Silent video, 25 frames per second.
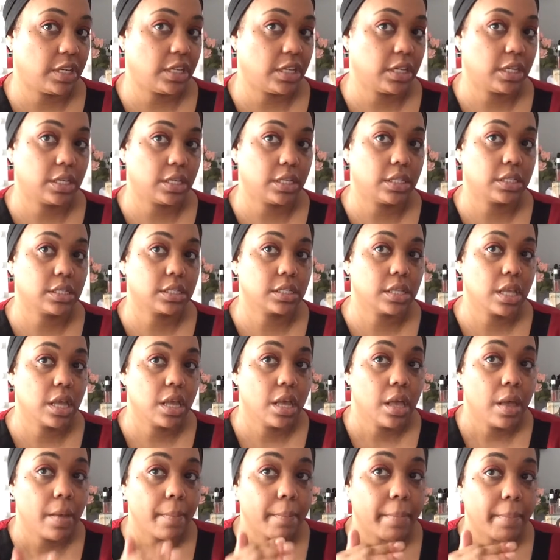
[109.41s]
does
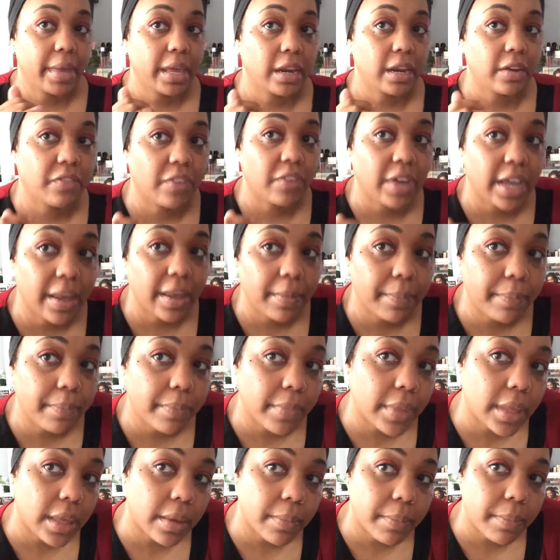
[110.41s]
mattify
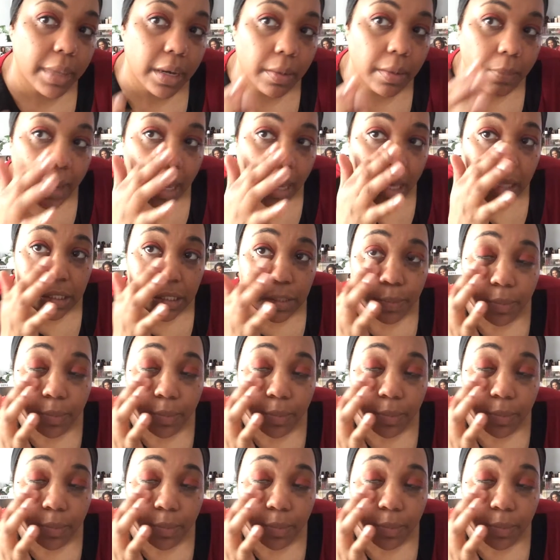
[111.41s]
and minimize